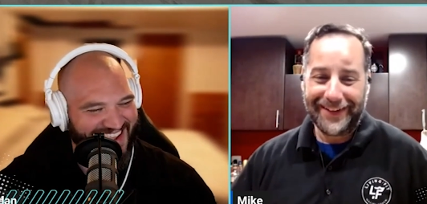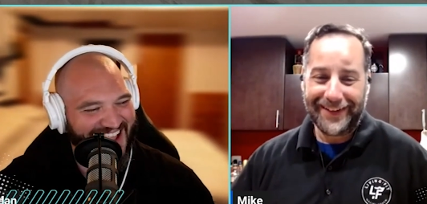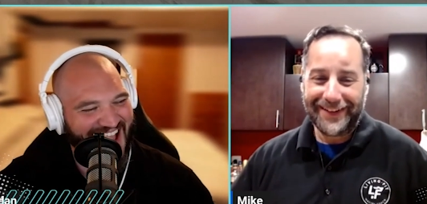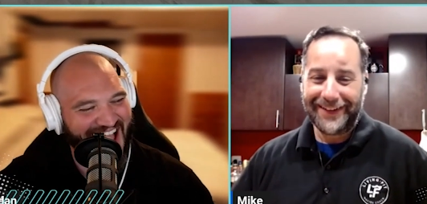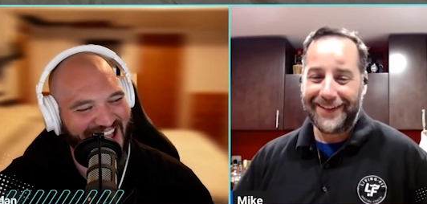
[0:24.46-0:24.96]
Speaker 1: I
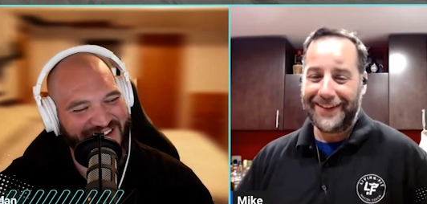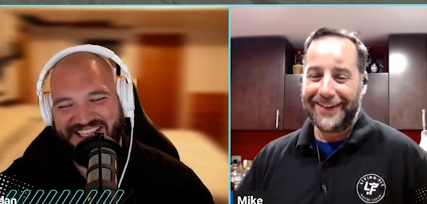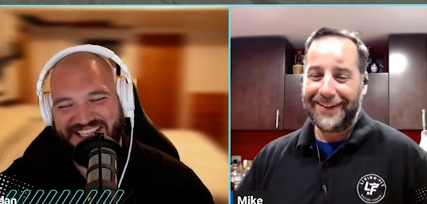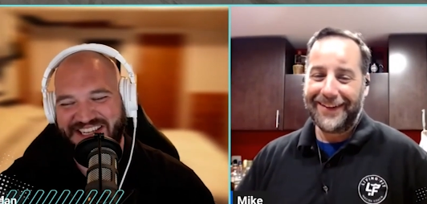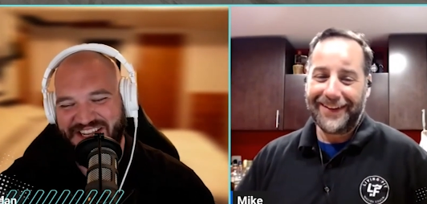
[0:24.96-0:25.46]
know this isn't
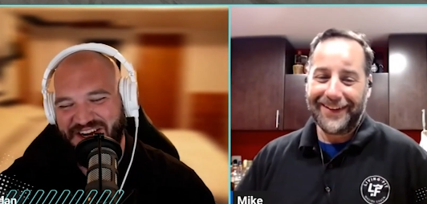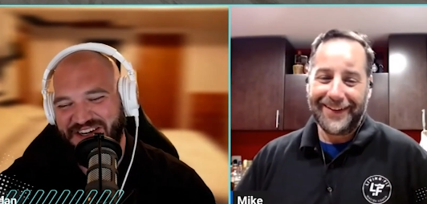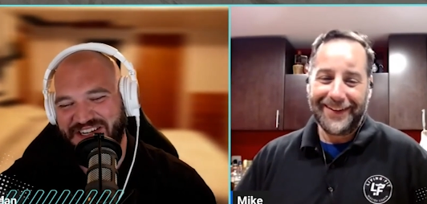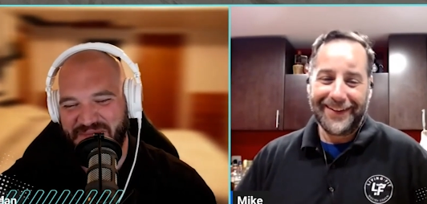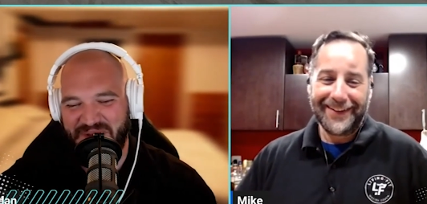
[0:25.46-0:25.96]
your term,
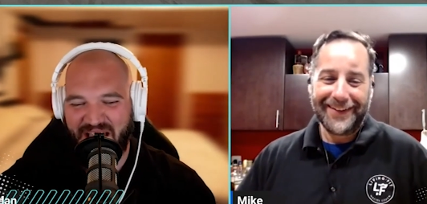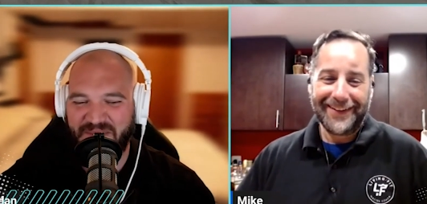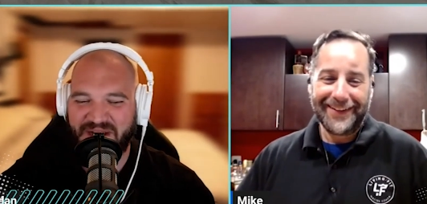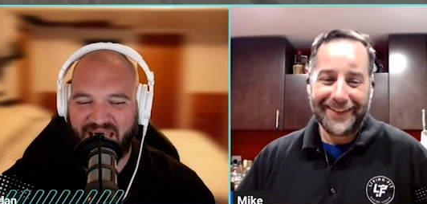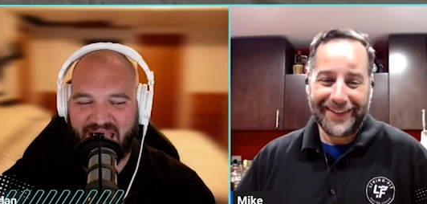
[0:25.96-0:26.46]
but I'm going to
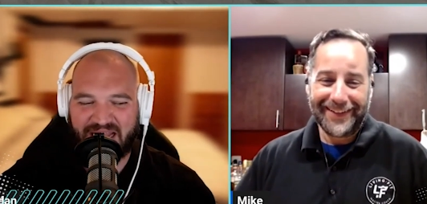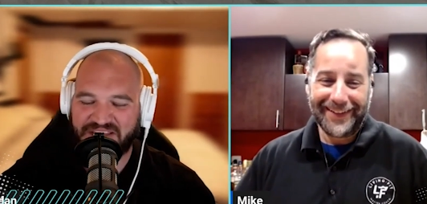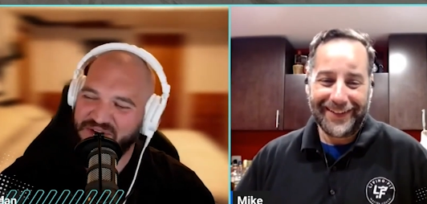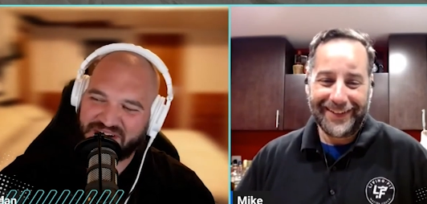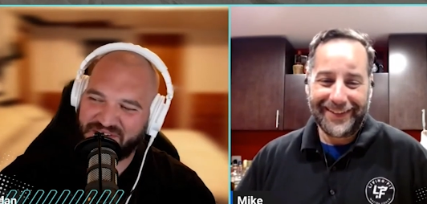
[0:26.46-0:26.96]
ask you to
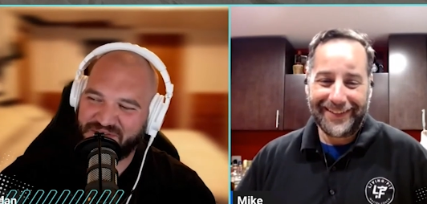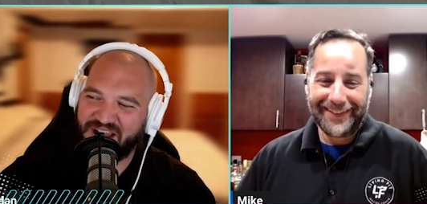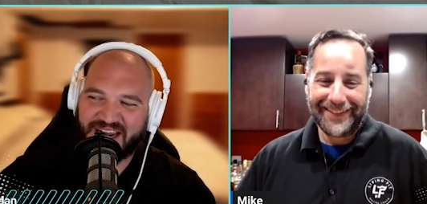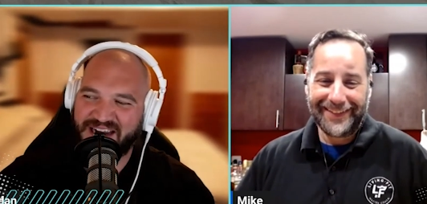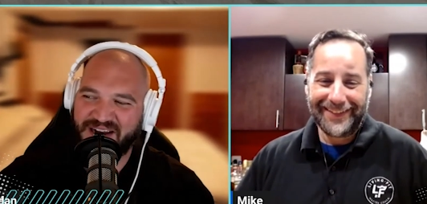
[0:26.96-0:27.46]
define it
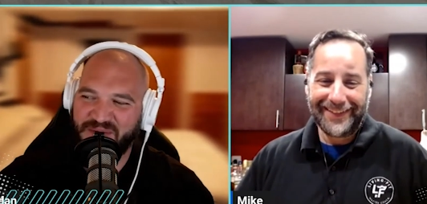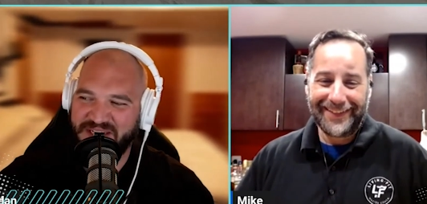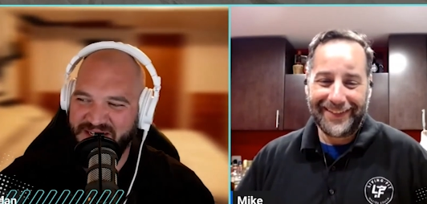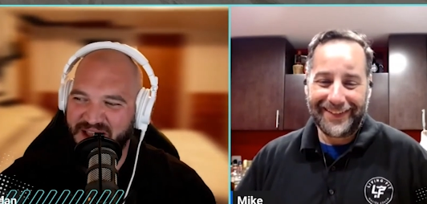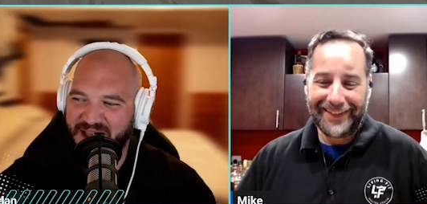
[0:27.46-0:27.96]
anyways. I'm going to
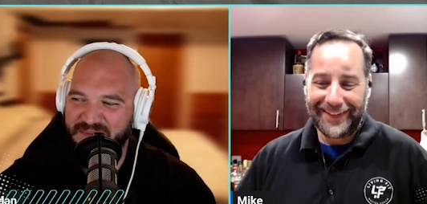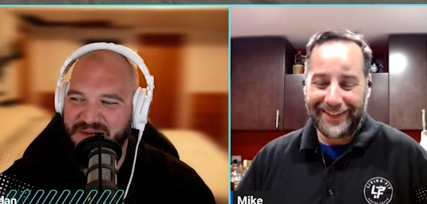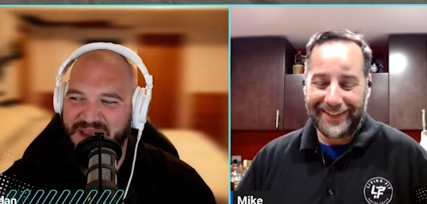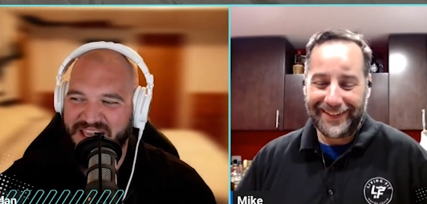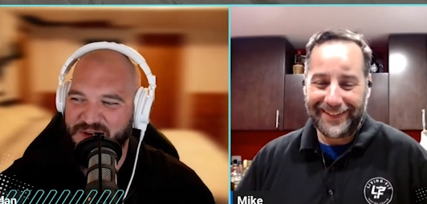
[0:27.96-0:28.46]
I'm going to make
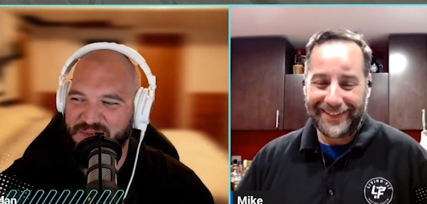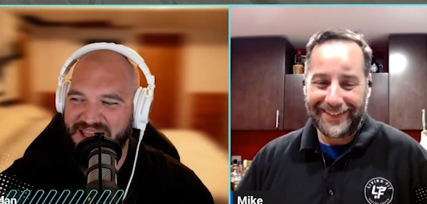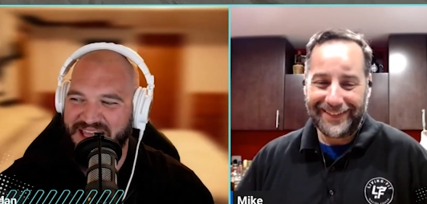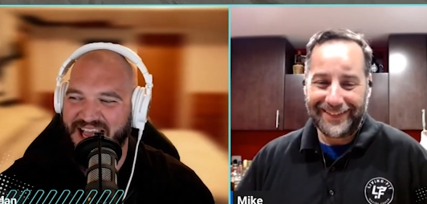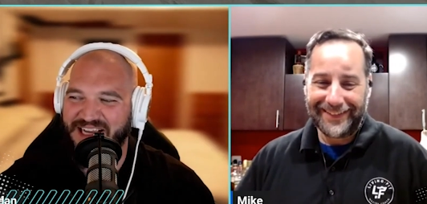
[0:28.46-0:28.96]
you be the
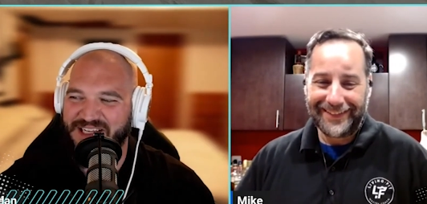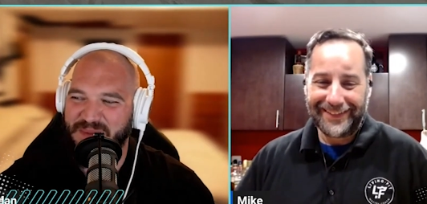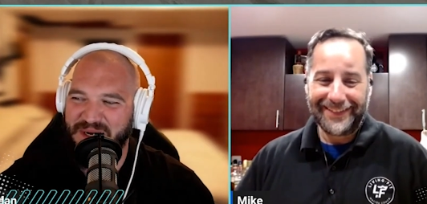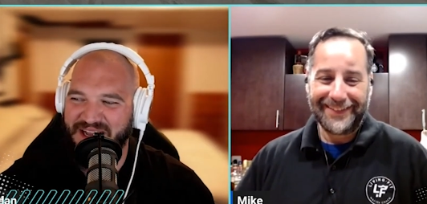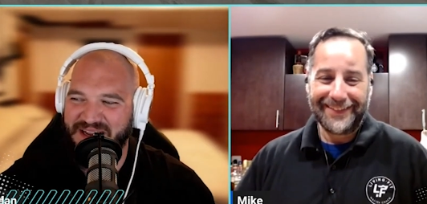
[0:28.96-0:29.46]
expert on
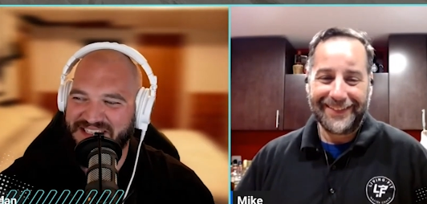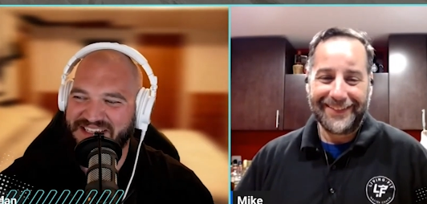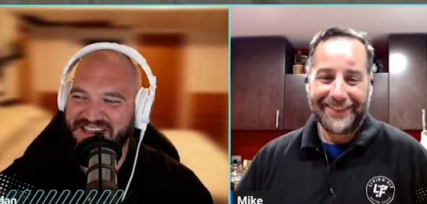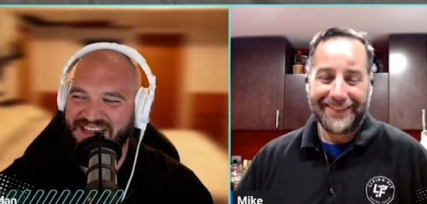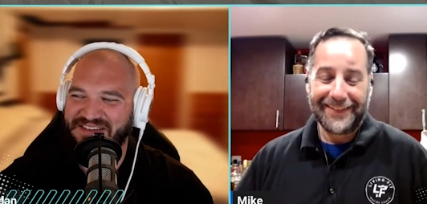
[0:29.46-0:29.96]
muscle
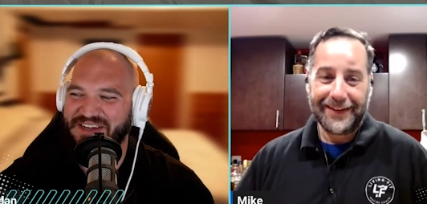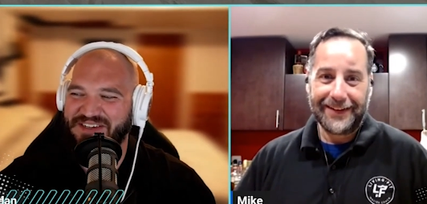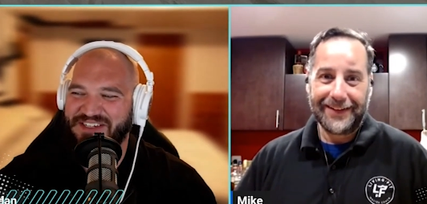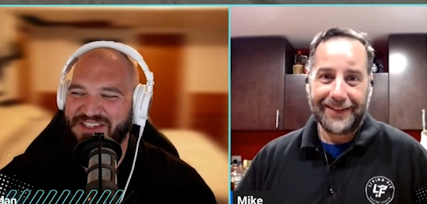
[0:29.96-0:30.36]
confusion.